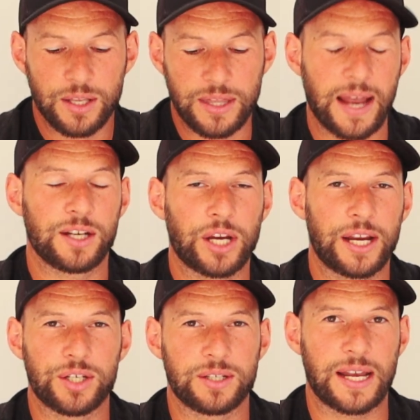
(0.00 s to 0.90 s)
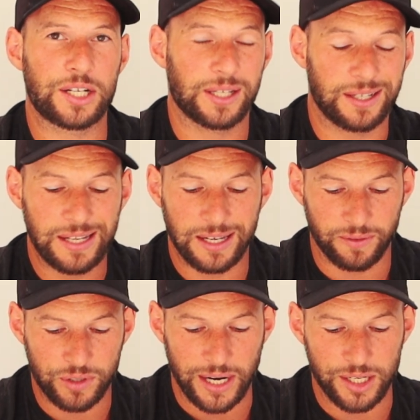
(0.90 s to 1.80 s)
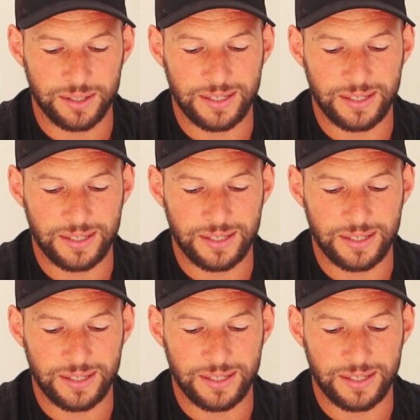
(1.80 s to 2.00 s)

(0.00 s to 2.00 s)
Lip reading: that change is actually a negative change.